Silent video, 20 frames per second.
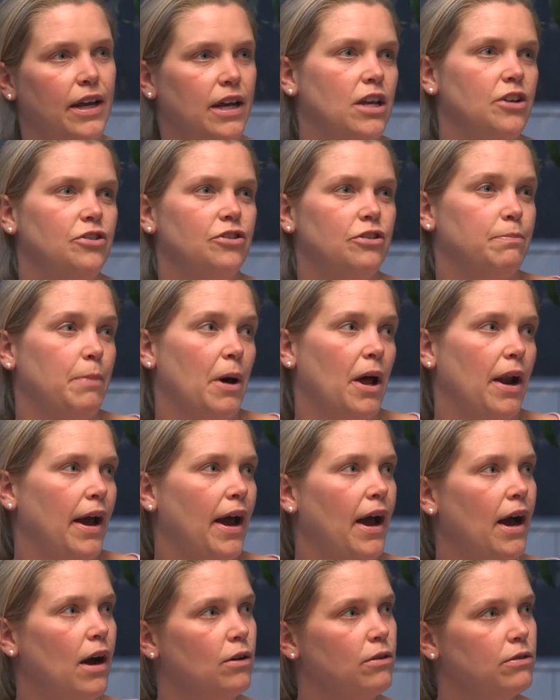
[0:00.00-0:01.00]
like he just
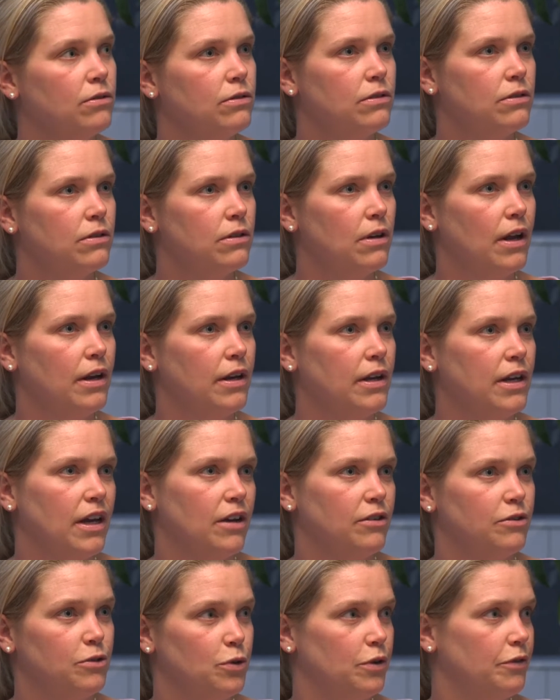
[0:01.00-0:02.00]
bought a house and
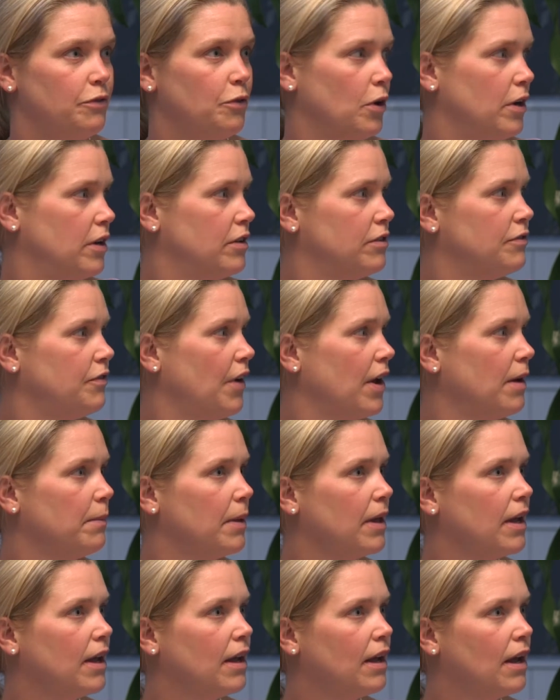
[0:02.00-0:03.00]
he has to afford his
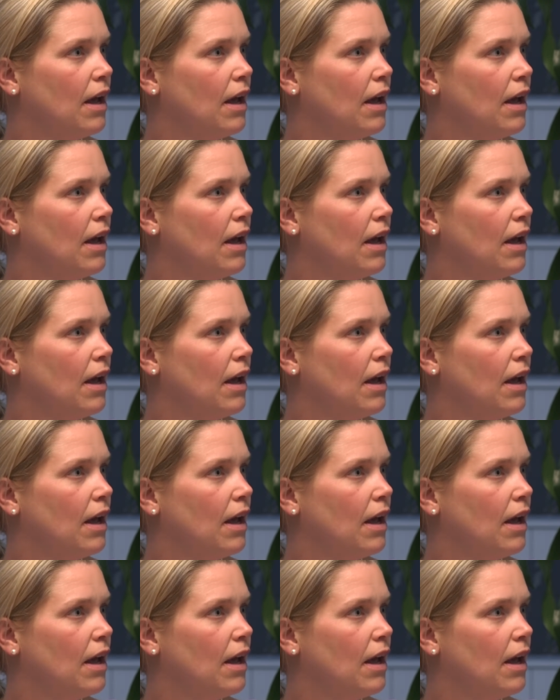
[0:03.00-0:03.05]
family.